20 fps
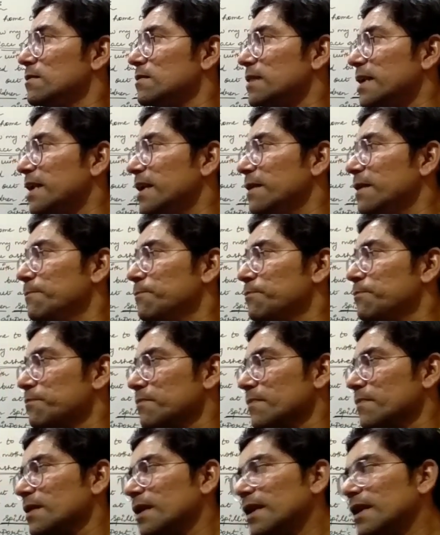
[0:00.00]
theme,
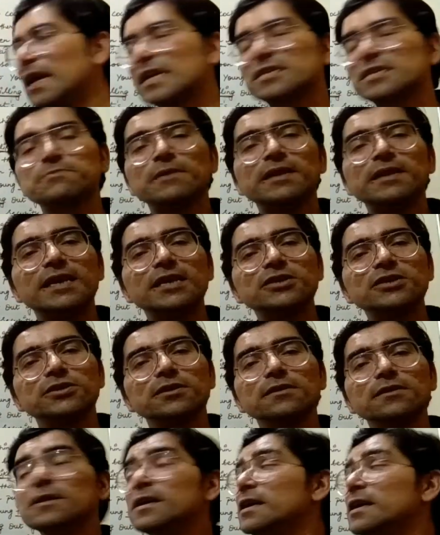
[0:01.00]

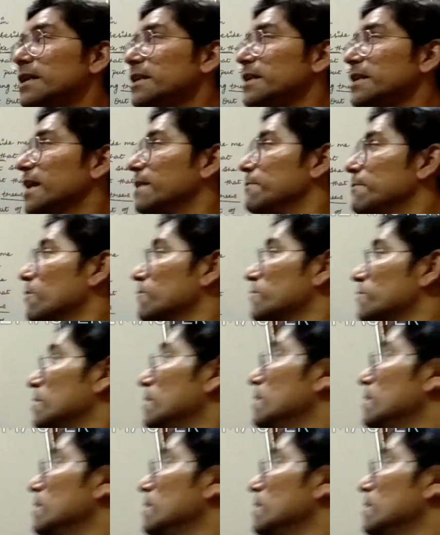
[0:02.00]
explanation, name of